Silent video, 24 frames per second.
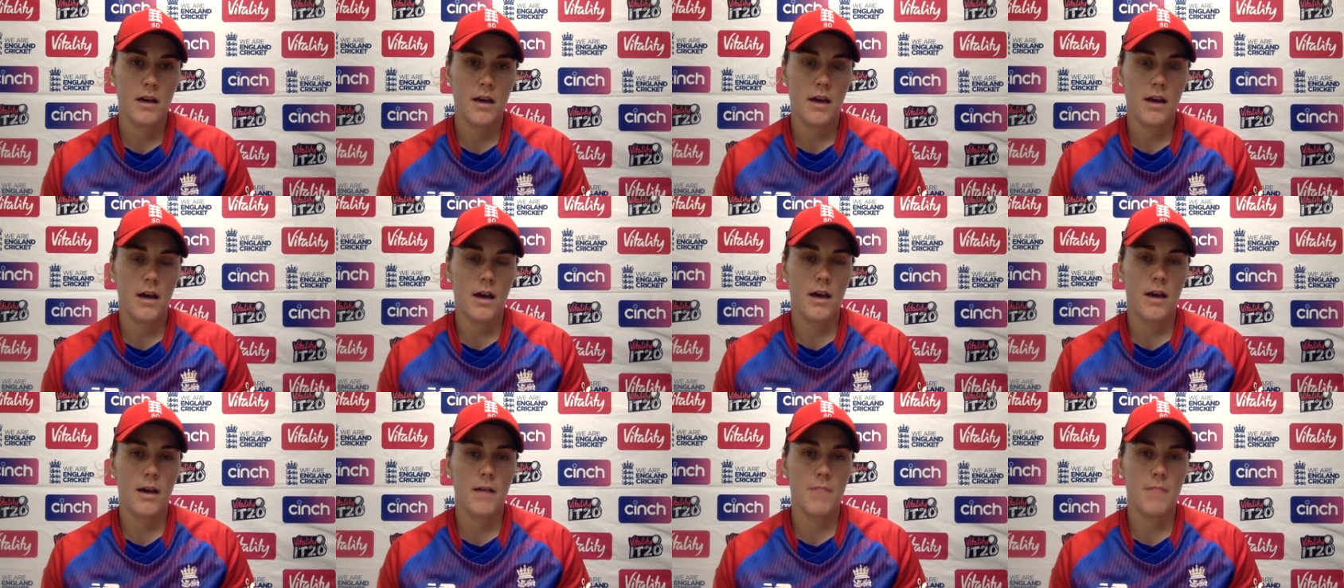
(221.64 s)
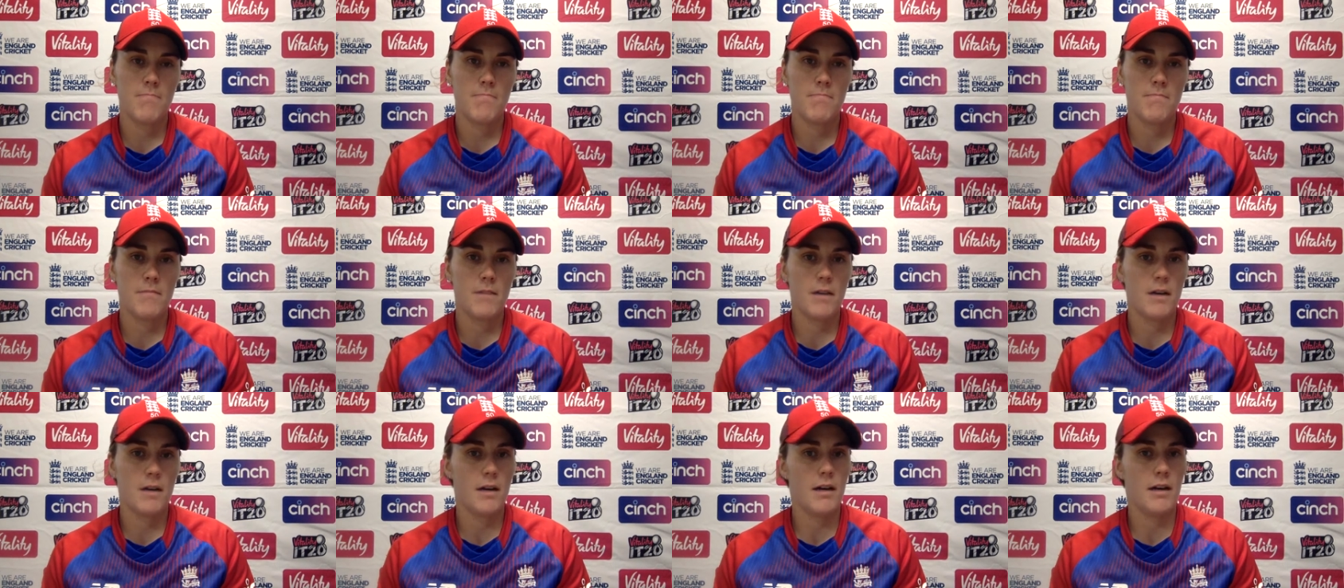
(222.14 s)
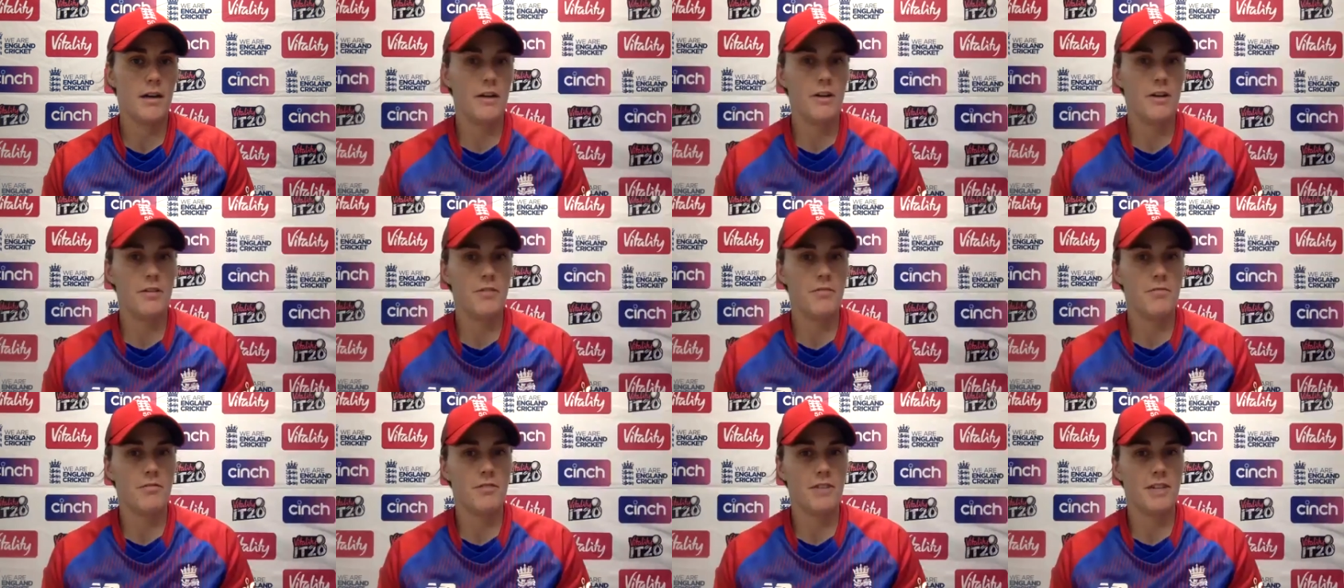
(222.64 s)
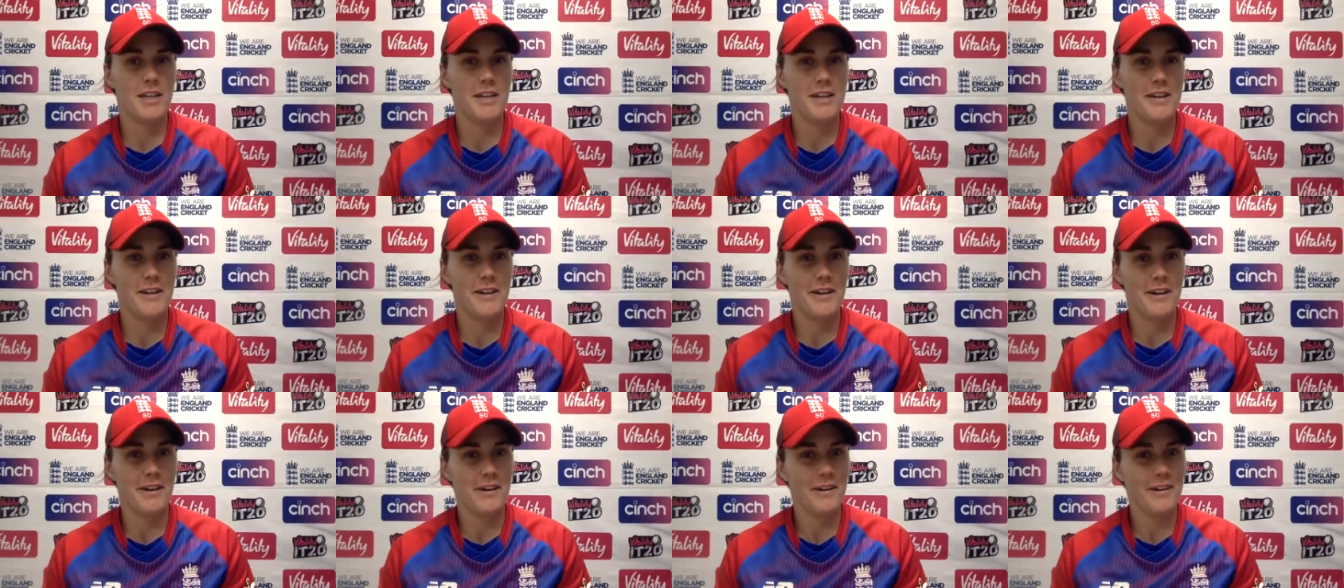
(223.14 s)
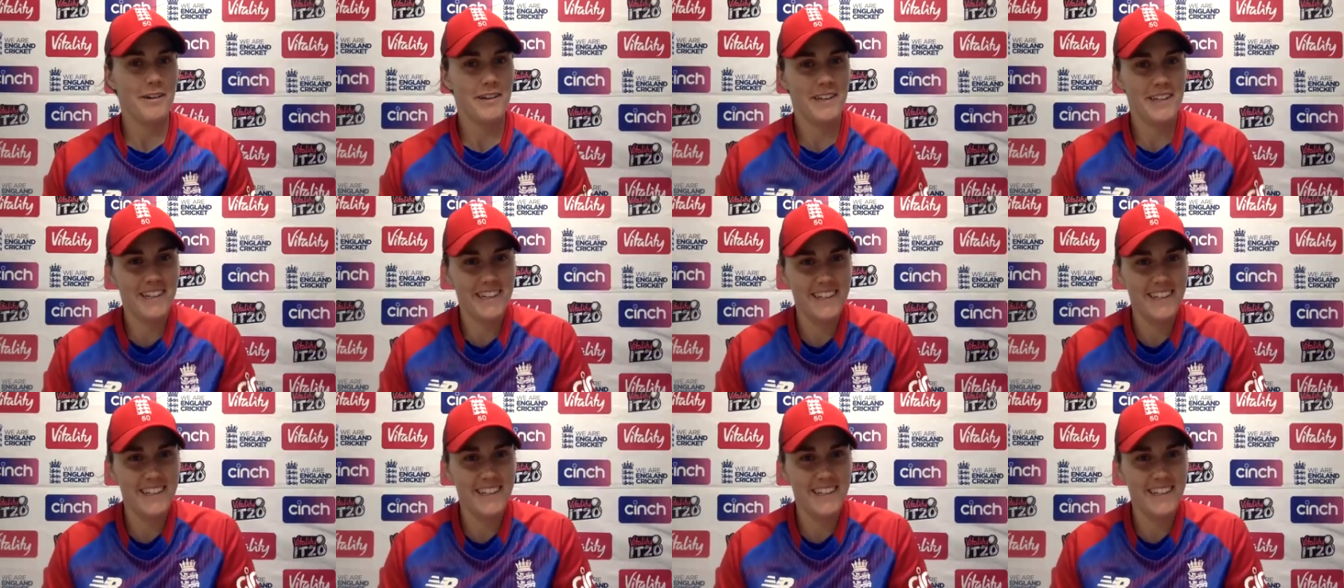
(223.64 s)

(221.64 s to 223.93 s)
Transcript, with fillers: I don't really know.